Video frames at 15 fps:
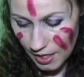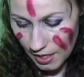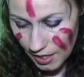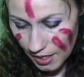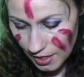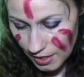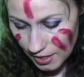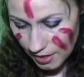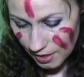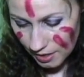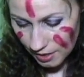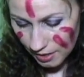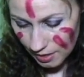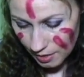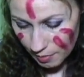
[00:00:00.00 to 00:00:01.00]
And
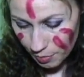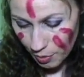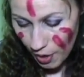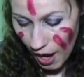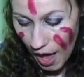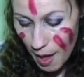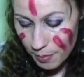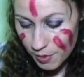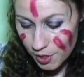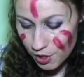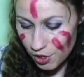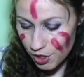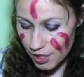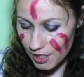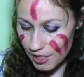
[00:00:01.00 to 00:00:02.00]
perhaps
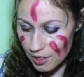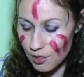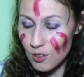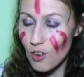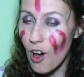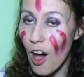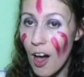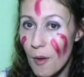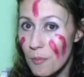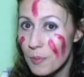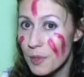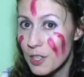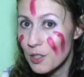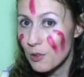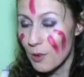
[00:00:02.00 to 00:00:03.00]
she did not
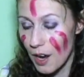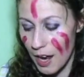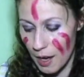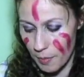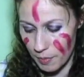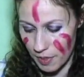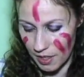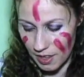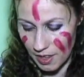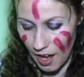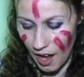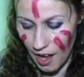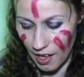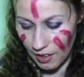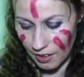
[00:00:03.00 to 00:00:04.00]
betray
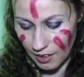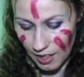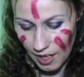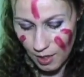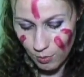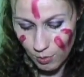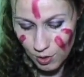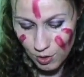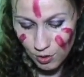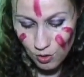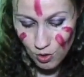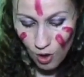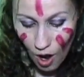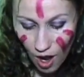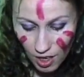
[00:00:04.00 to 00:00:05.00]
Mithal and was
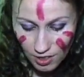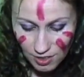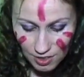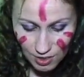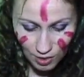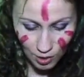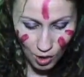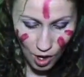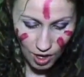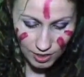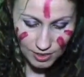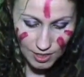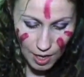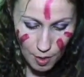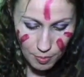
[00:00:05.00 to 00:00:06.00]
not
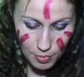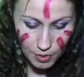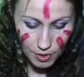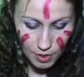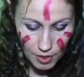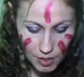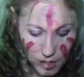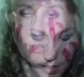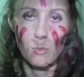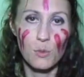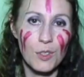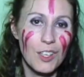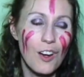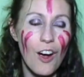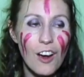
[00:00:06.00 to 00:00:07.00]
locked up.
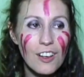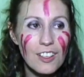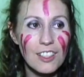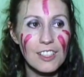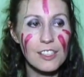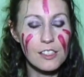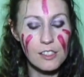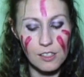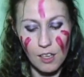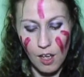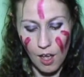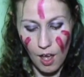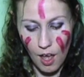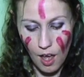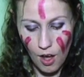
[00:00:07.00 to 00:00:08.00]
Regardless,
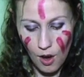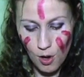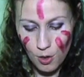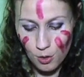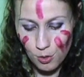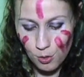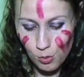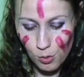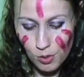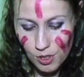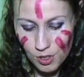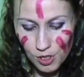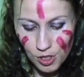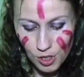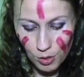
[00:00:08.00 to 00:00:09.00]
our Sword
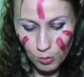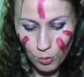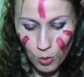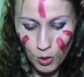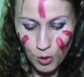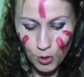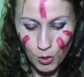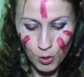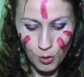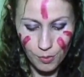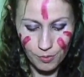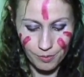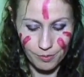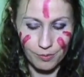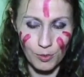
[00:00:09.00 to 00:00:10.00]
and Shield warrior
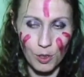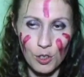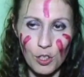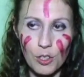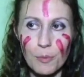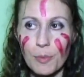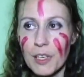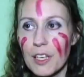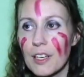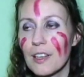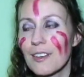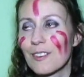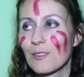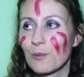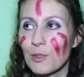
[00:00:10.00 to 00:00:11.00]
could
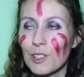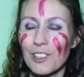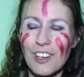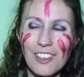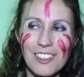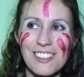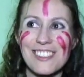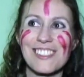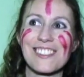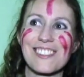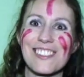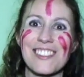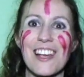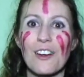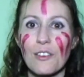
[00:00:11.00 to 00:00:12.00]
be, well, not
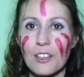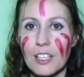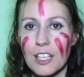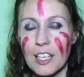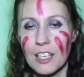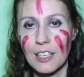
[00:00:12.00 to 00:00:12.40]
necessarily